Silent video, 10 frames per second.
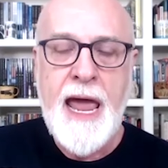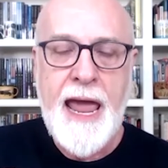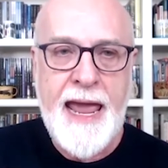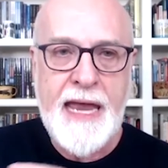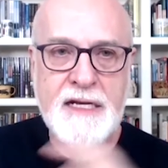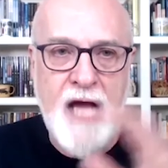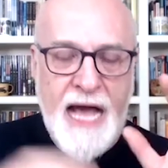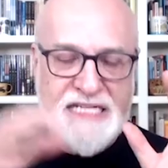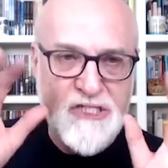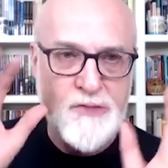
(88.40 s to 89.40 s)
And I,
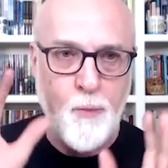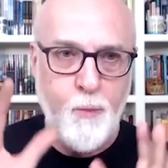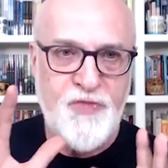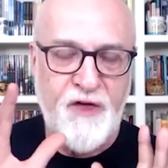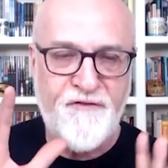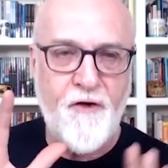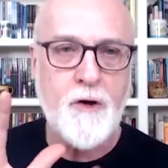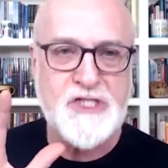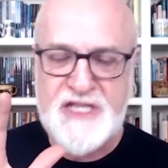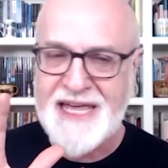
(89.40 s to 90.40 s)
the
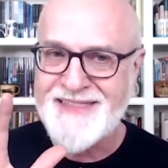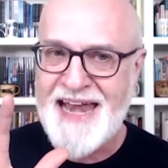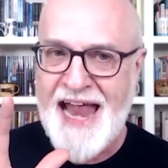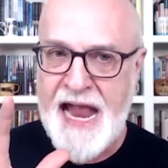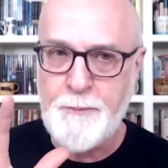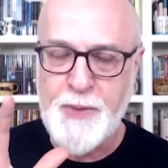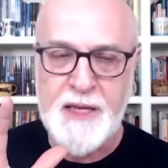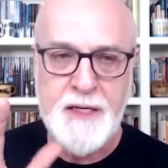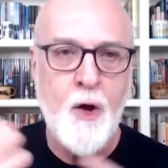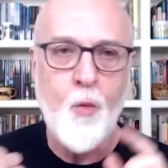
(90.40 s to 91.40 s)
first thing that
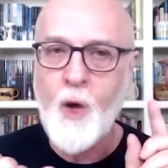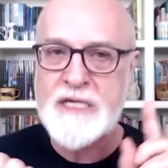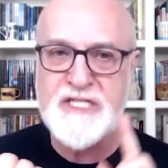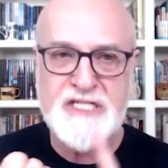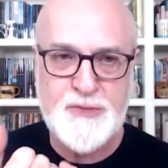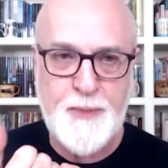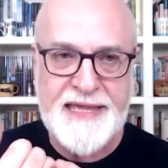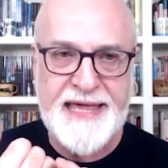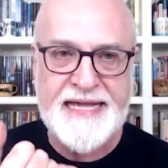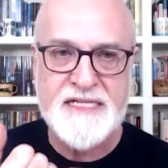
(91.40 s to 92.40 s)
happened wasn't
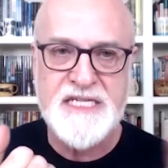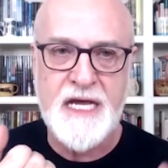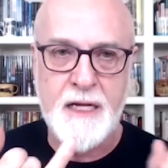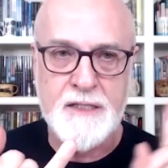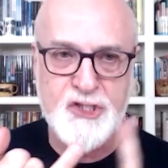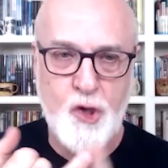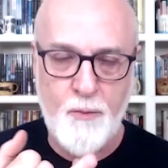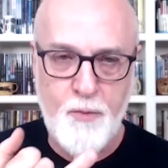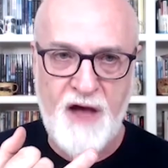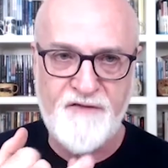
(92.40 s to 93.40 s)
speaking in tongues or
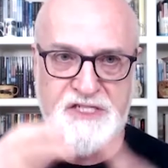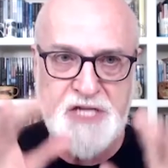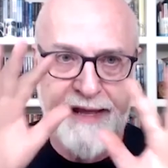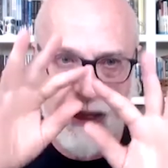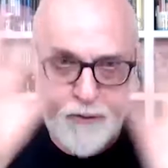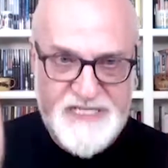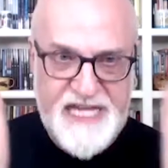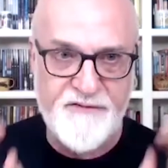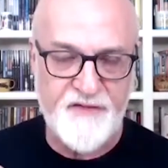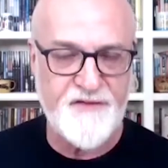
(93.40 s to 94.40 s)
prophesying, it was
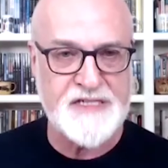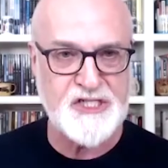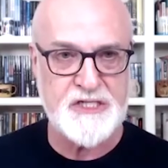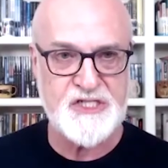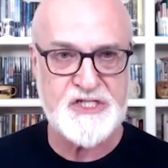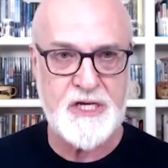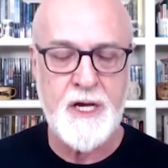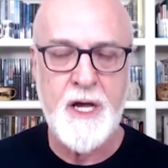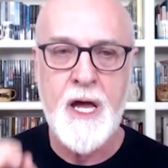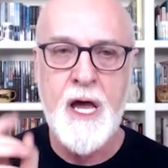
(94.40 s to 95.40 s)
having visions.
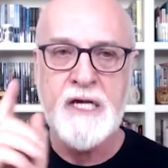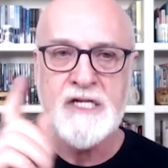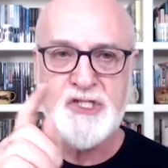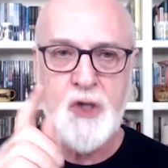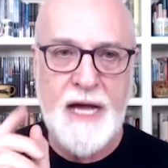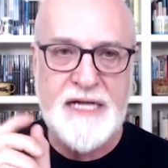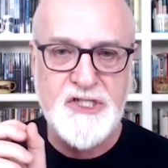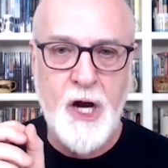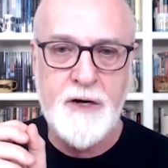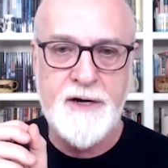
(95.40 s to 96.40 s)
Hmm. So I
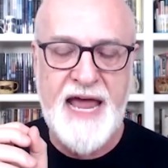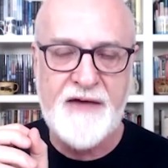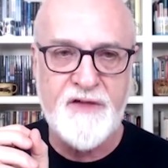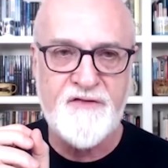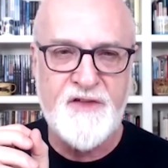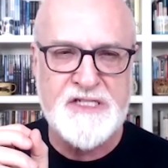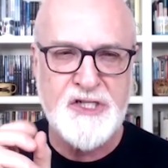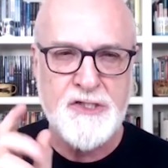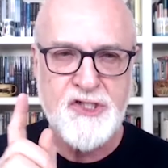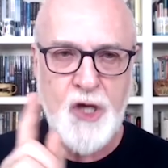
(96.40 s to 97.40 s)
started having
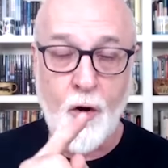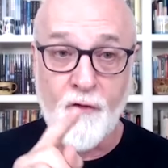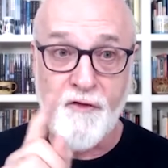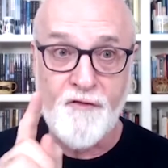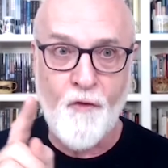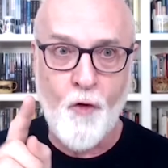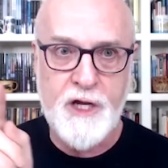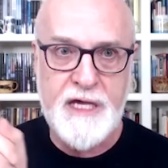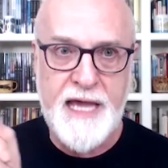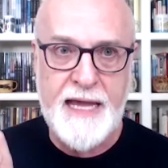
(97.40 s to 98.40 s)
visions over
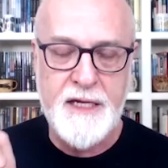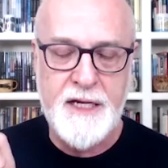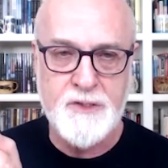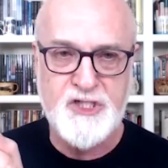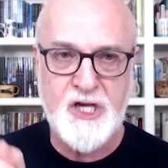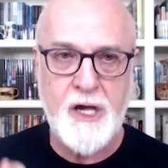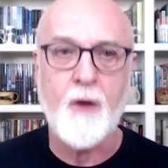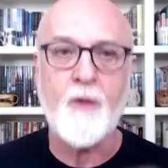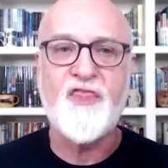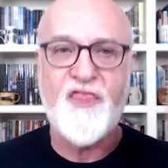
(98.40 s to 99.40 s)
48 years ago.
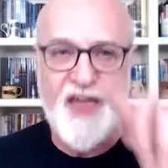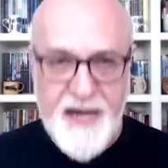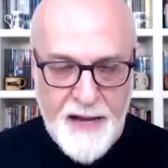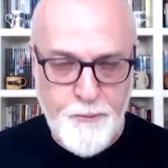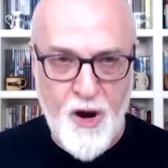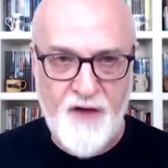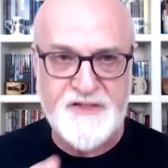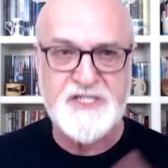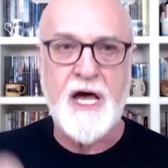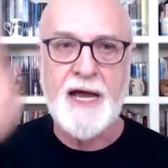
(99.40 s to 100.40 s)
Then I
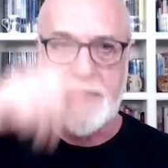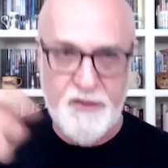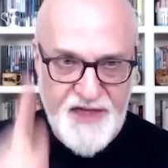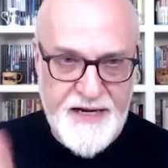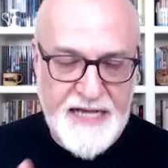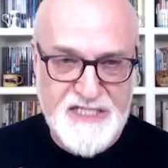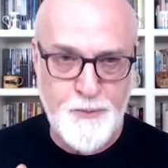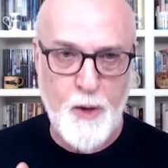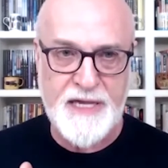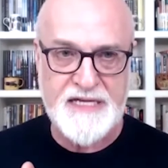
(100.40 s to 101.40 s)
prophesied, then I
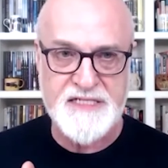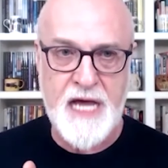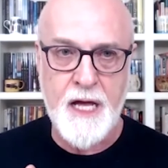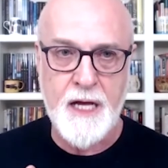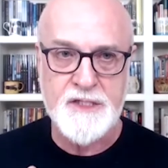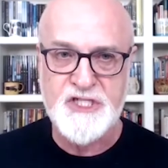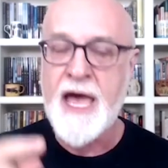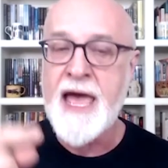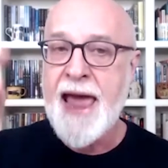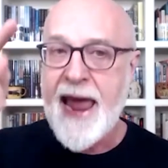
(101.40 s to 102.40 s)
spoke in tongues.
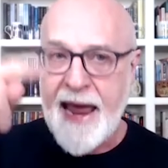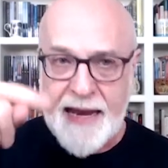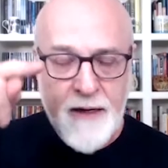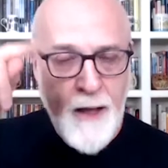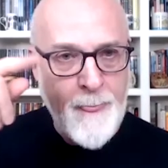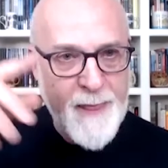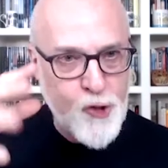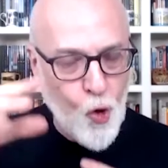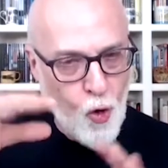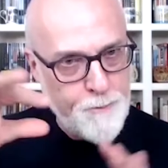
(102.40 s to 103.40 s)
And
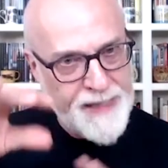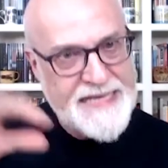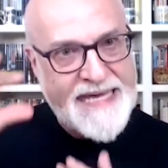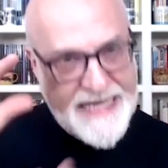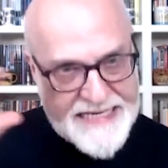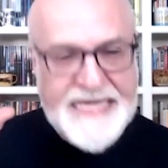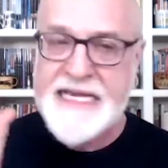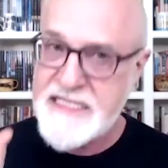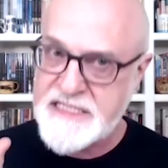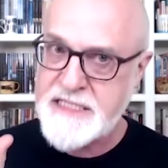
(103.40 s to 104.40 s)
your
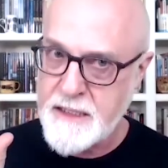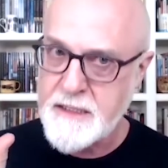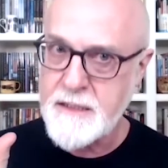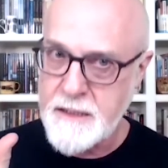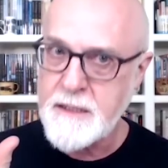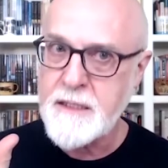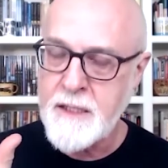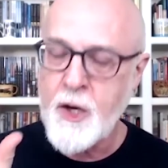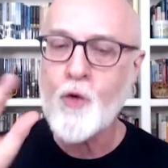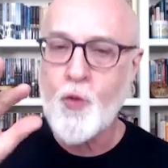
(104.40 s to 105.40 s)
beginnings,
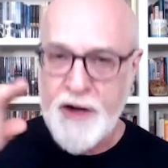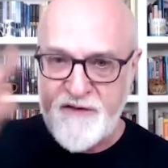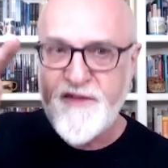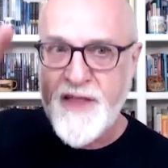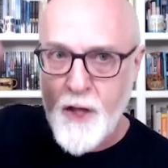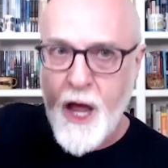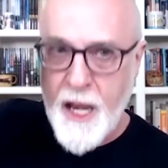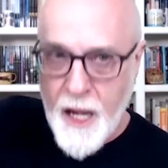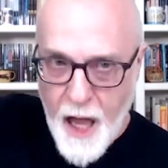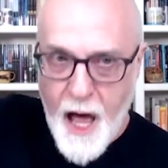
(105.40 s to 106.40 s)
reveal a
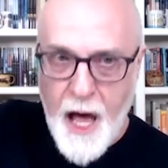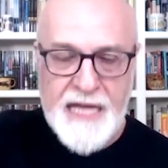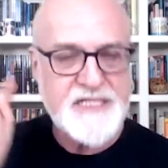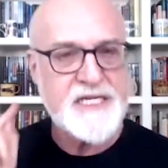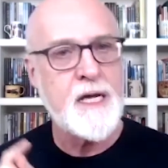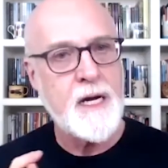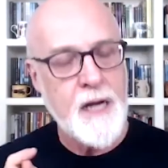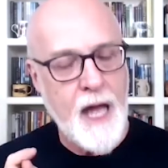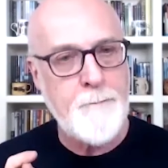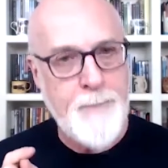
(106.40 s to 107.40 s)
lot
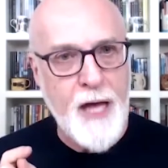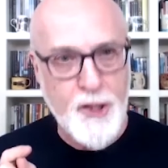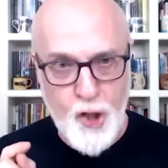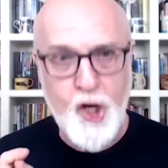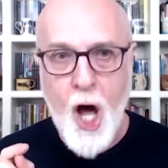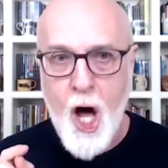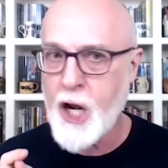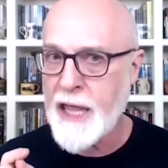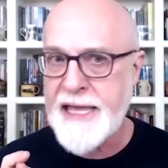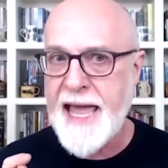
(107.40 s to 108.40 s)
about your
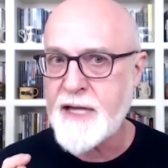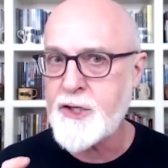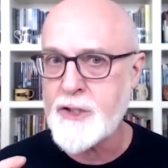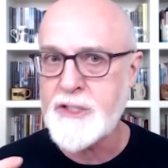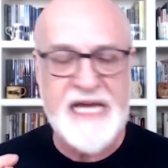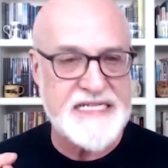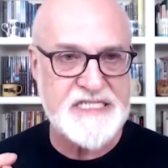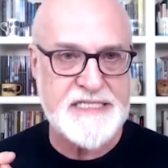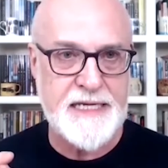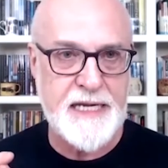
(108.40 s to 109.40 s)
calling and your
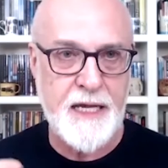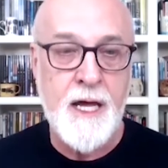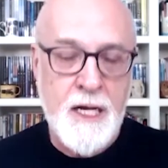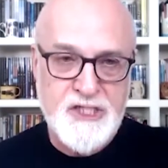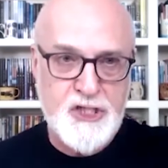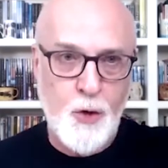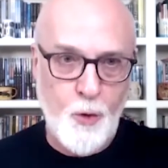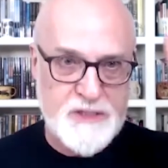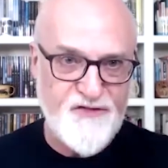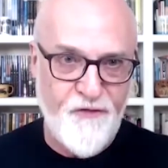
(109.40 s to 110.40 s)
destiny. So it
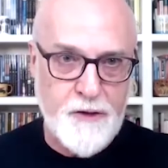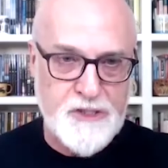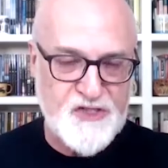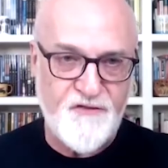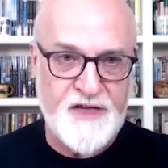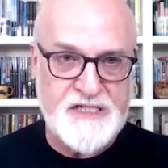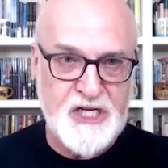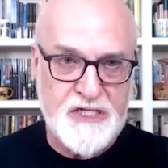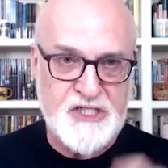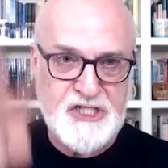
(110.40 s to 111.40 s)
was first
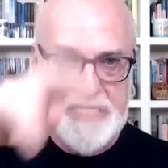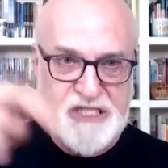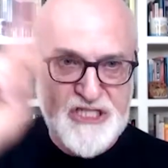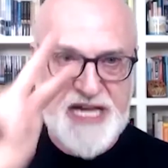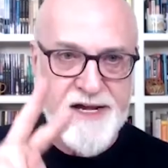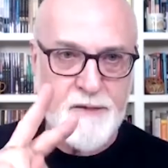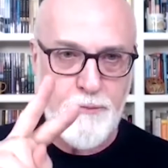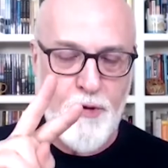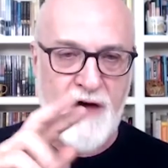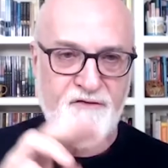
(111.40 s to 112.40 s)
visions, second
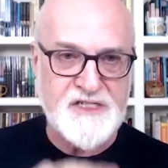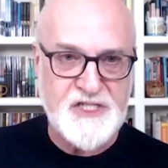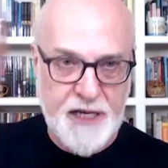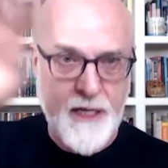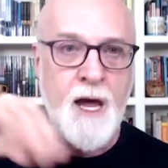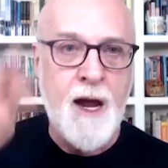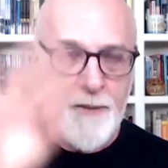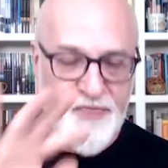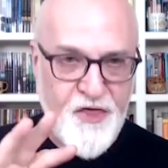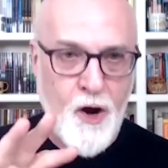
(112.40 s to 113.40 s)
prophecy,
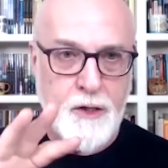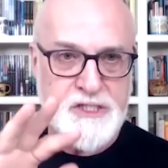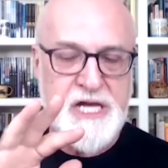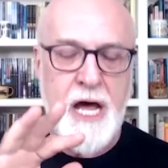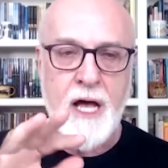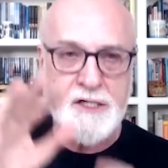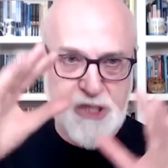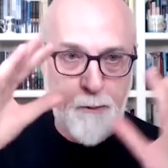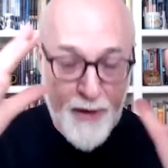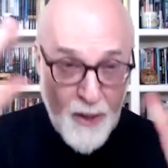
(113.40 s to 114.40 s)
third tongues,
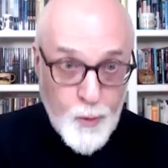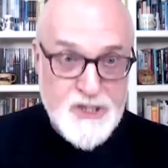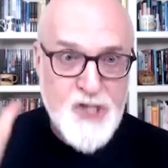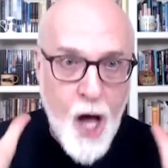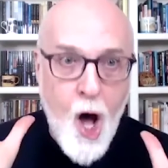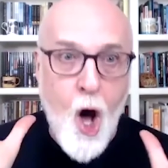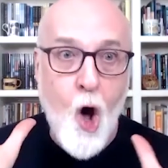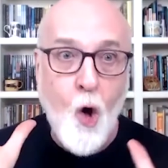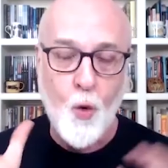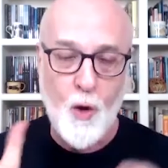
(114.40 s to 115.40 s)
but it was
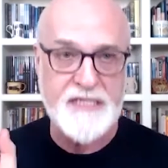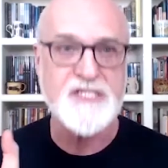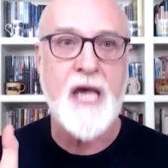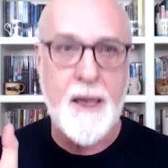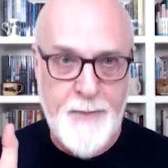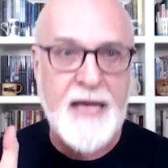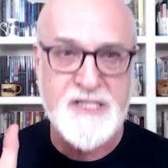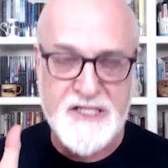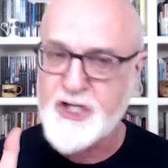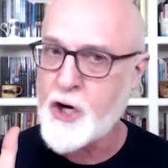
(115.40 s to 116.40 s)
always about
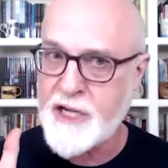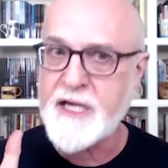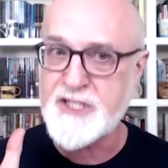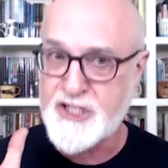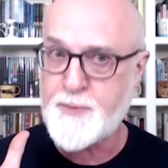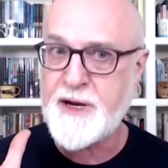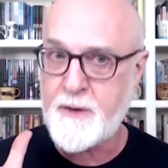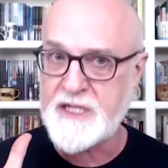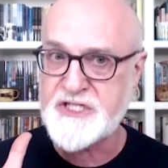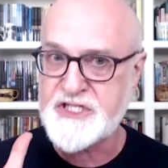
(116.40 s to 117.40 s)
discerning of
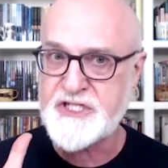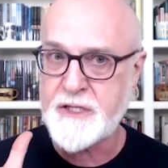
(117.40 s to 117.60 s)
spirits.